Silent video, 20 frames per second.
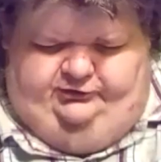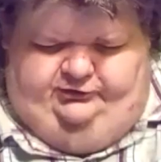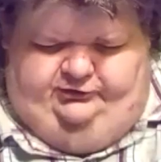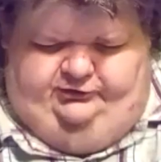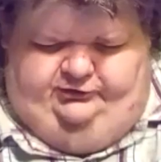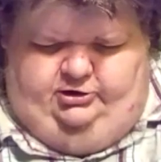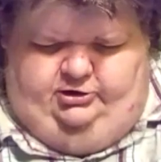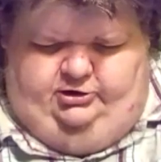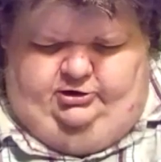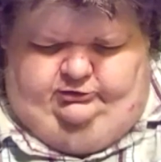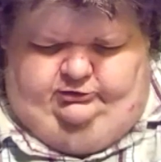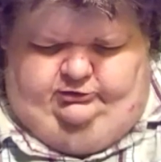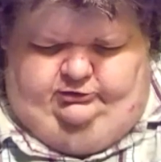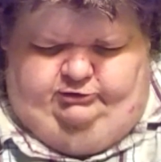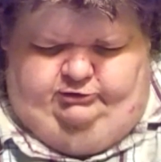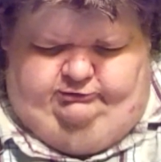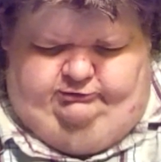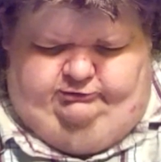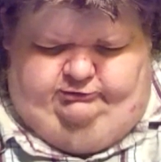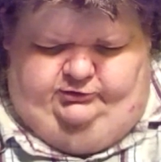directory
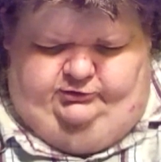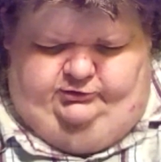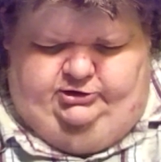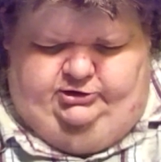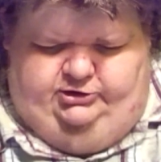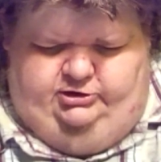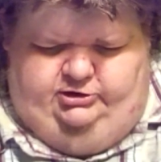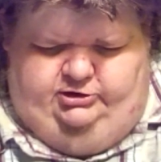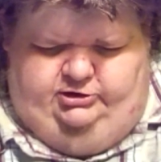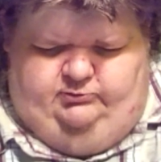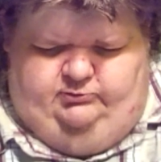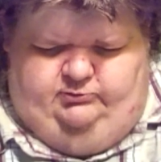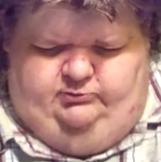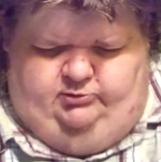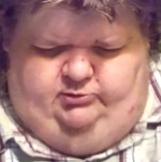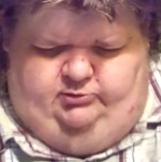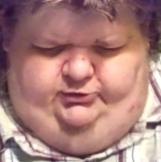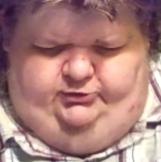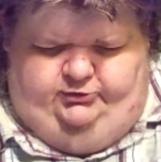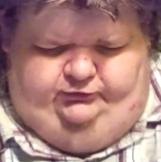leader and members
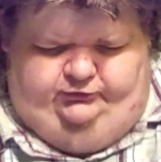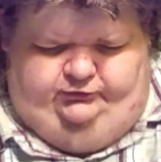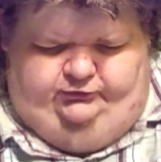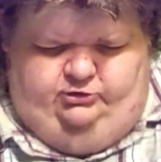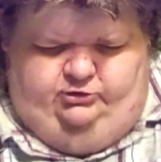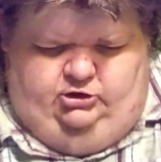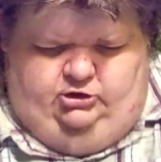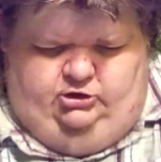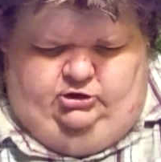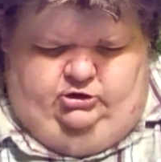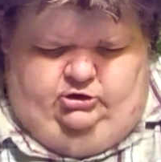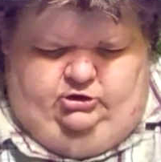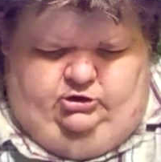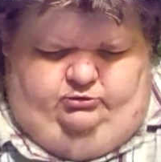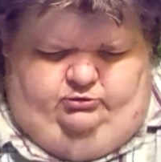were arrested